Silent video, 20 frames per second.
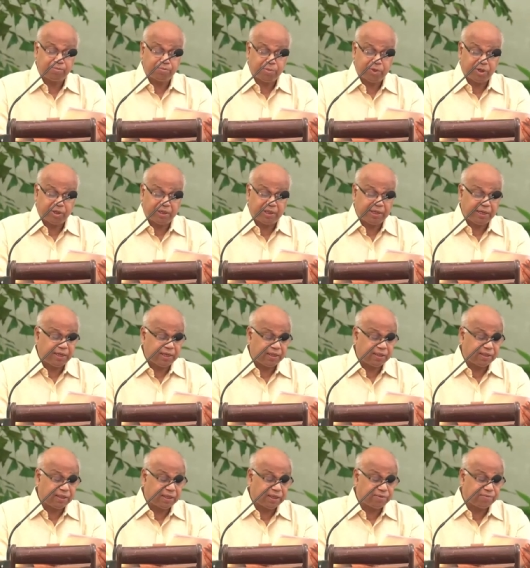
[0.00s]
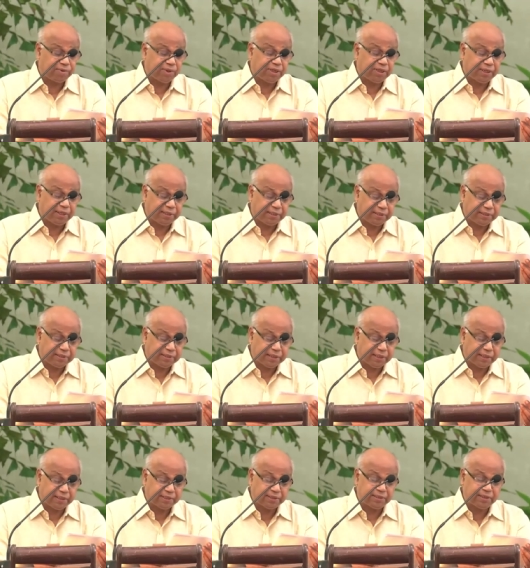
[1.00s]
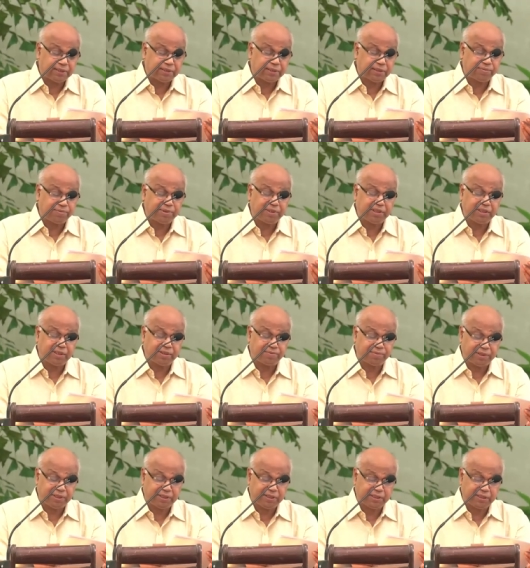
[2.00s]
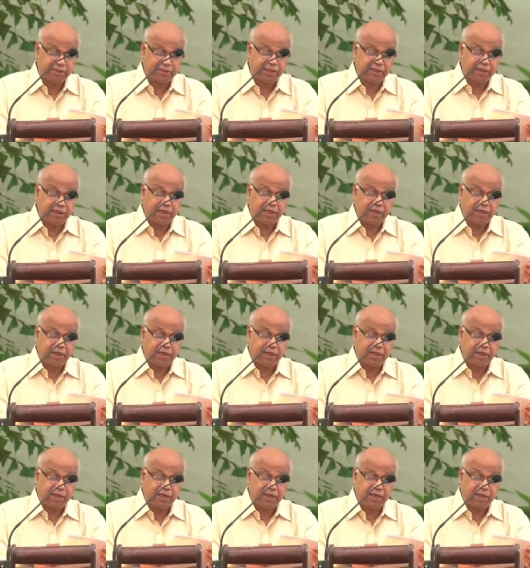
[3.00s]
prajna that one understands the suffering of others,